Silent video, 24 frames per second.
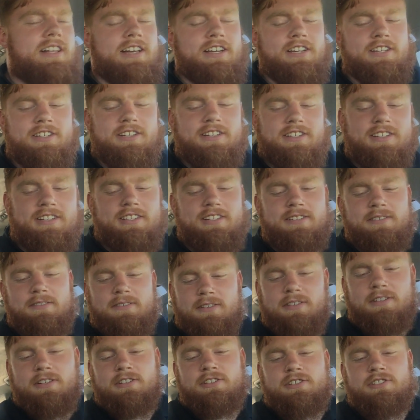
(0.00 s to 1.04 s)
like
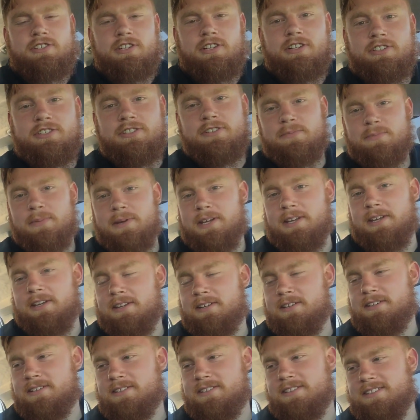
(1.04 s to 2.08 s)
shushed me.
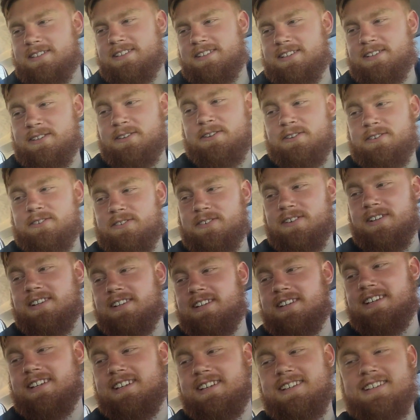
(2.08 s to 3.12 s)
You were
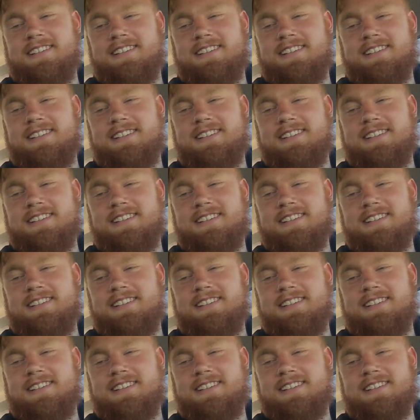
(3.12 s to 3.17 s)
really